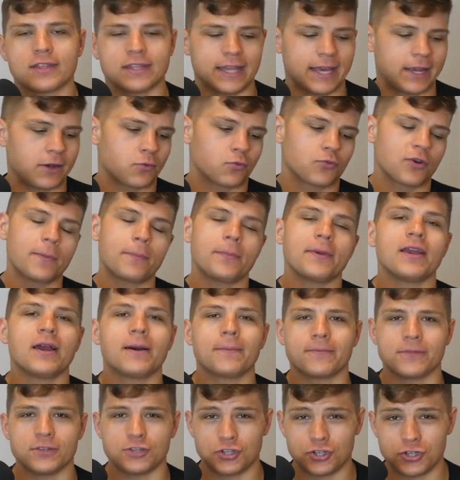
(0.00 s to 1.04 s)
like ripping
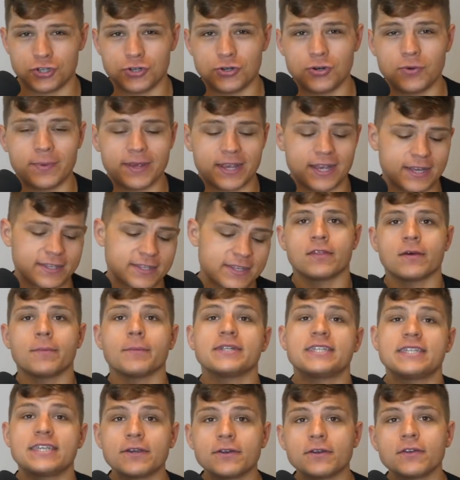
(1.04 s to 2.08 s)
up the shoe because the
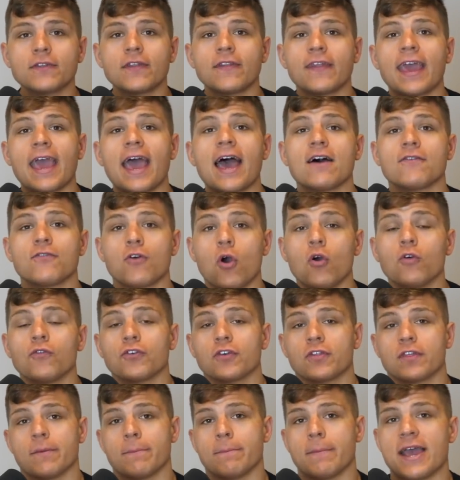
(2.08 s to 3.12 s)
material that they have
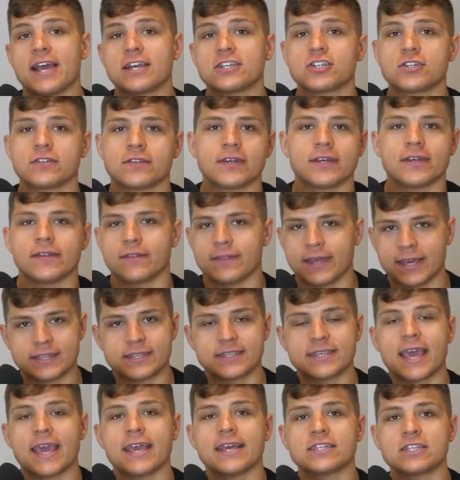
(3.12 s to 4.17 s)
over the mesh, they
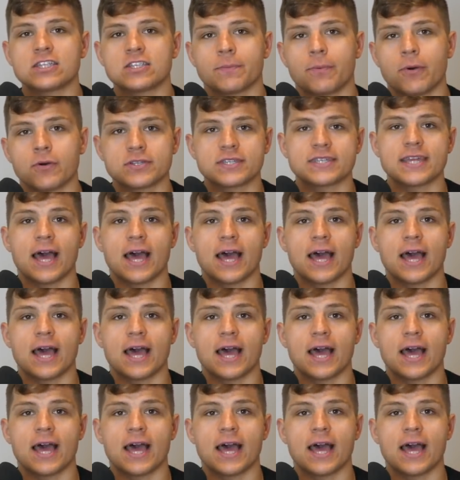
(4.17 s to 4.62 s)
say it's supposed